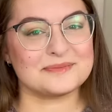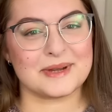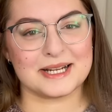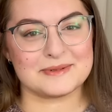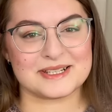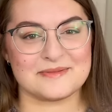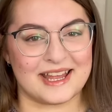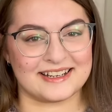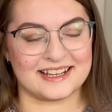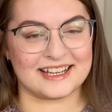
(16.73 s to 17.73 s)
My name is
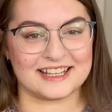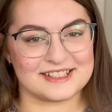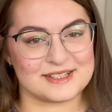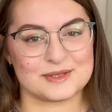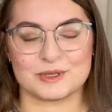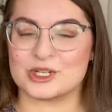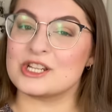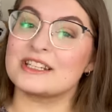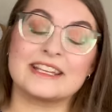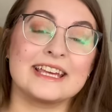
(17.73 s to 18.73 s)
Amanda and this is Birch and
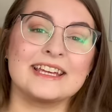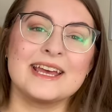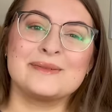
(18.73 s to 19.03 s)
Lily,